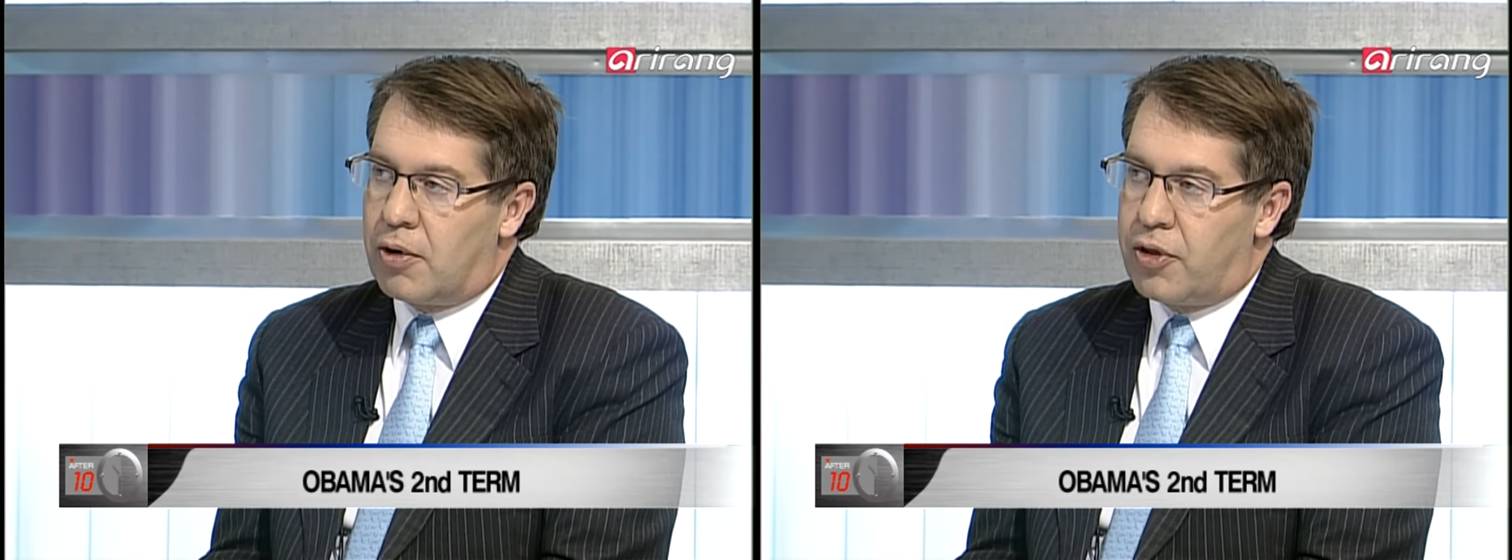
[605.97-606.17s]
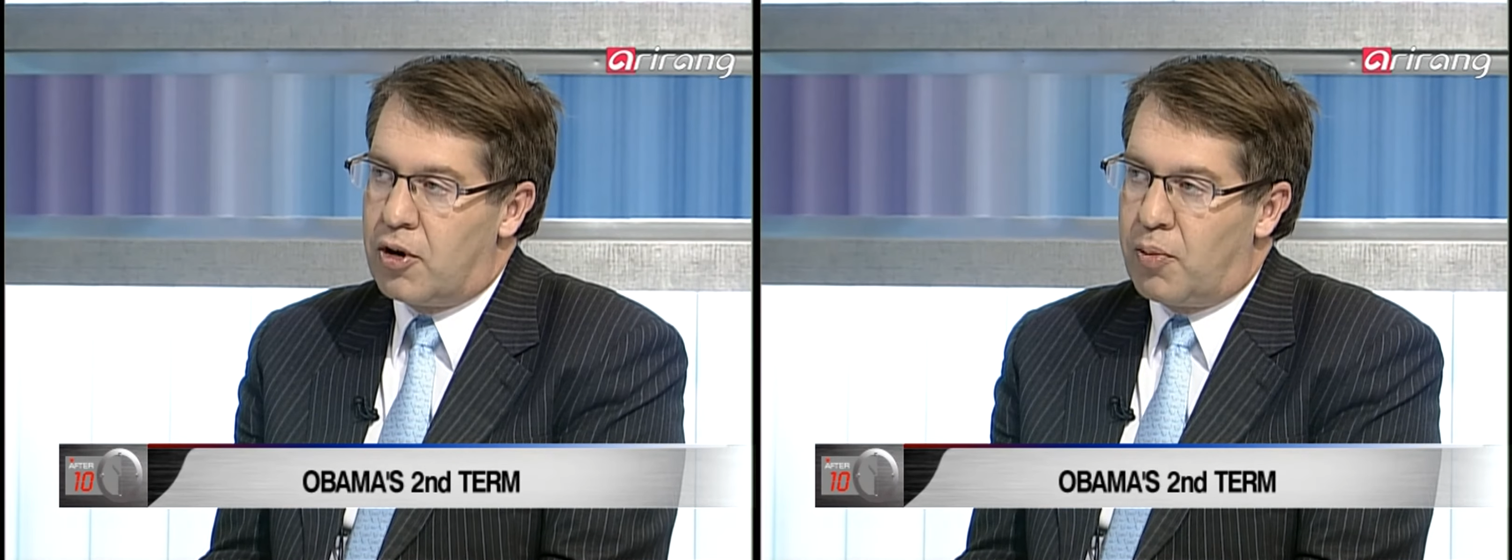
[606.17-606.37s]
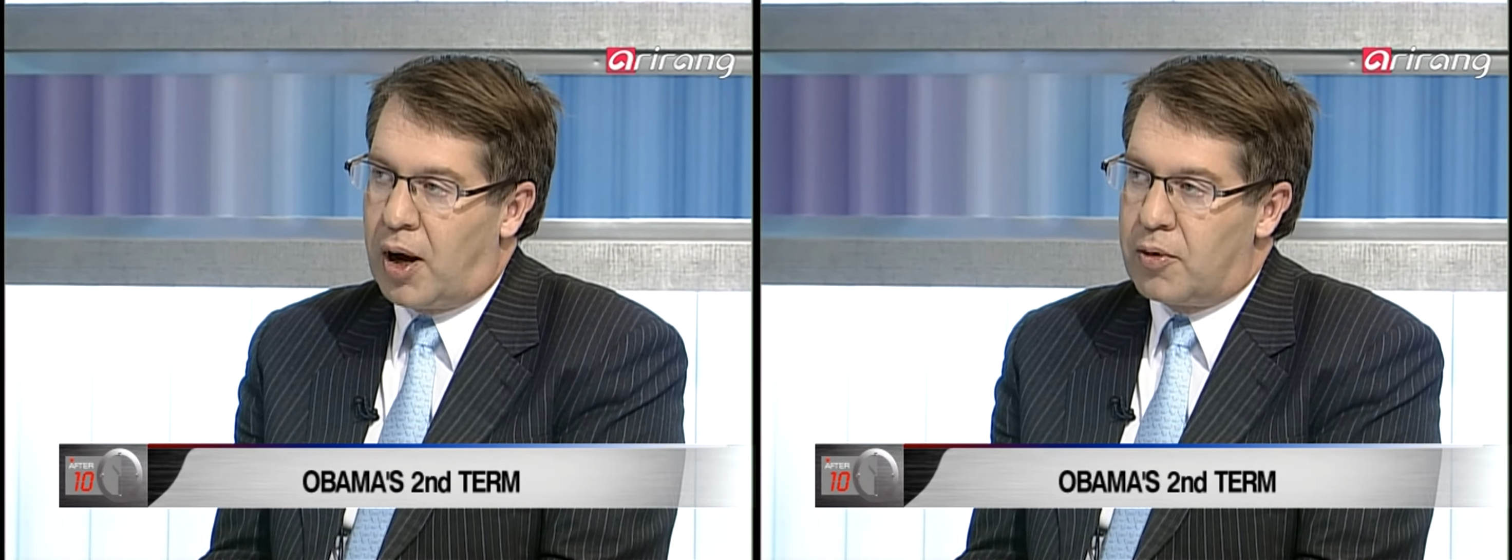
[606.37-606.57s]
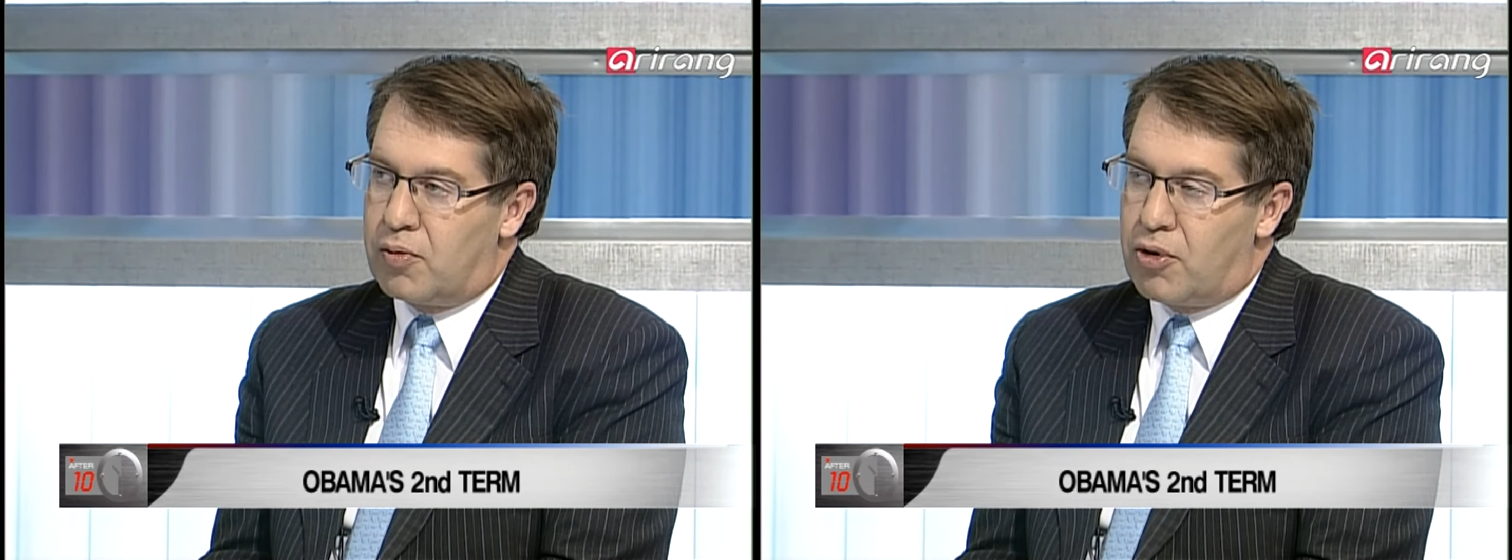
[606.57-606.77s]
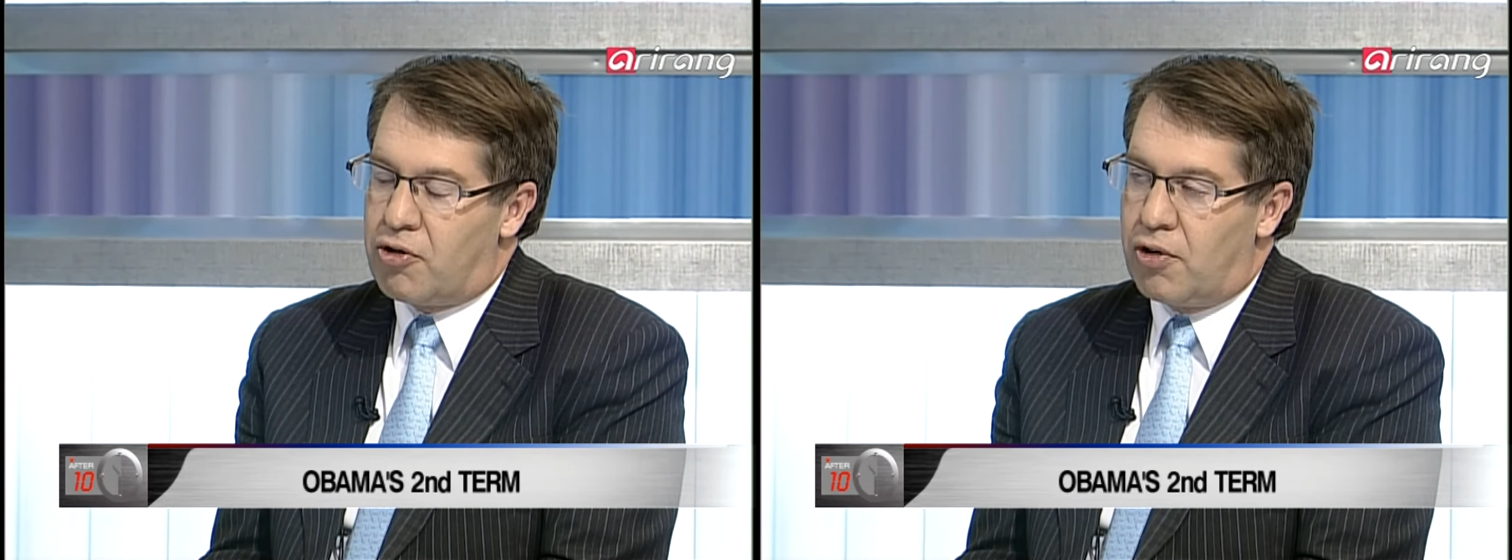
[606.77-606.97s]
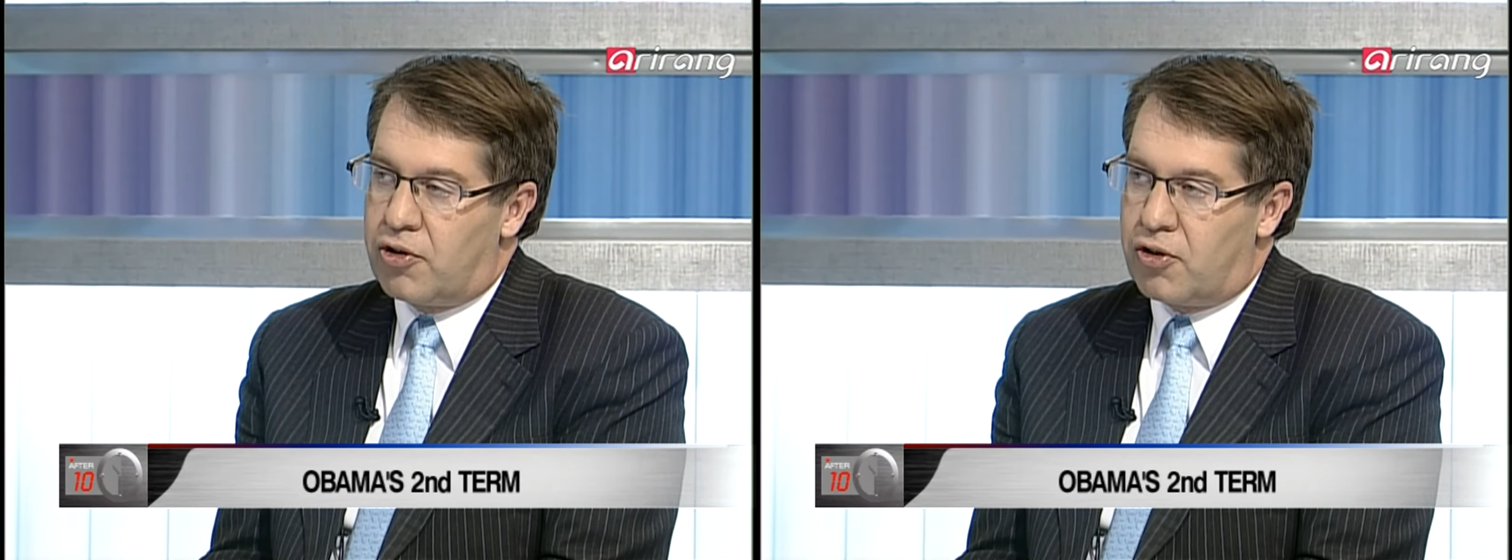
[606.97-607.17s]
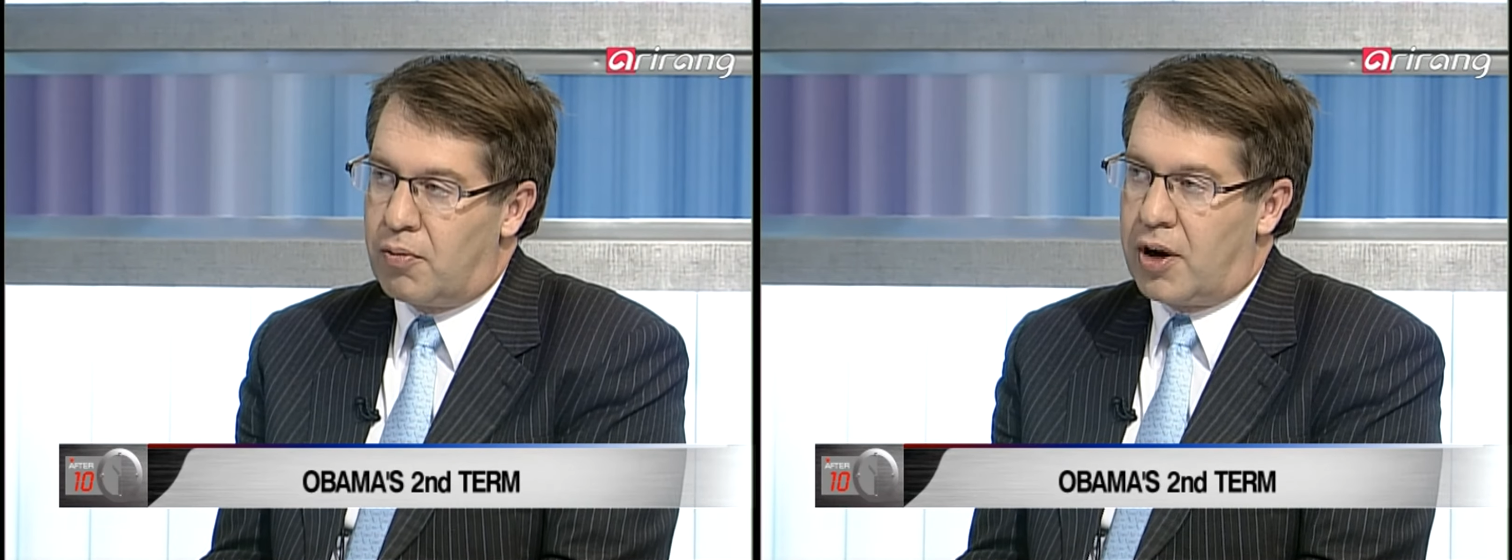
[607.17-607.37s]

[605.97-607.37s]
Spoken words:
what the Obama administration